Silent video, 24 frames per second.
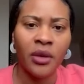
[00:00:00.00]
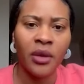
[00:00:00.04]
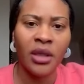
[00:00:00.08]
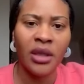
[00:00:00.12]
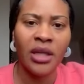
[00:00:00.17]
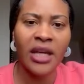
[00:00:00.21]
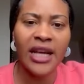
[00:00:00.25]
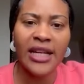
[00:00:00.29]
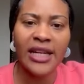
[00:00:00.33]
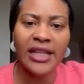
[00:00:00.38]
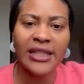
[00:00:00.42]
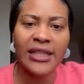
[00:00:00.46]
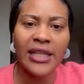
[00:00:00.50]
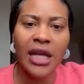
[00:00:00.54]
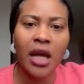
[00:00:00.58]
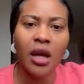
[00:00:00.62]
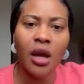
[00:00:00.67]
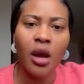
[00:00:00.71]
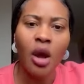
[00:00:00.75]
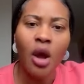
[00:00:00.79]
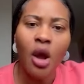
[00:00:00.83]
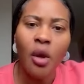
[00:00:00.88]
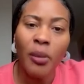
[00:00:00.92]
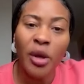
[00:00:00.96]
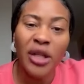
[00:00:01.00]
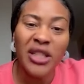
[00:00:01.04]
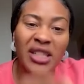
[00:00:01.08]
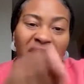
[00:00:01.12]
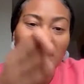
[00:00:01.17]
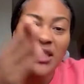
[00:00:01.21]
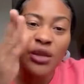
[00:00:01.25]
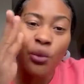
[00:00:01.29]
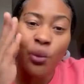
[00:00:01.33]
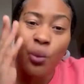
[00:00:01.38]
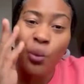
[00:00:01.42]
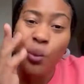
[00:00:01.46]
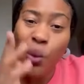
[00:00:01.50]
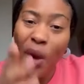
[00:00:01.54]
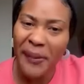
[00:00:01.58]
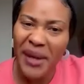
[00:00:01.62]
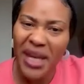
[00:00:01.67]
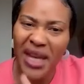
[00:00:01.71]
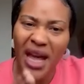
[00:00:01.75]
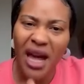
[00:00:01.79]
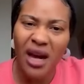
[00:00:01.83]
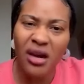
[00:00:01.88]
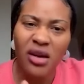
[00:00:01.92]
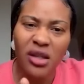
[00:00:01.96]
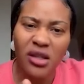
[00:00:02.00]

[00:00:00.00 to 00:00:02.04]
You understand? But you see, when me not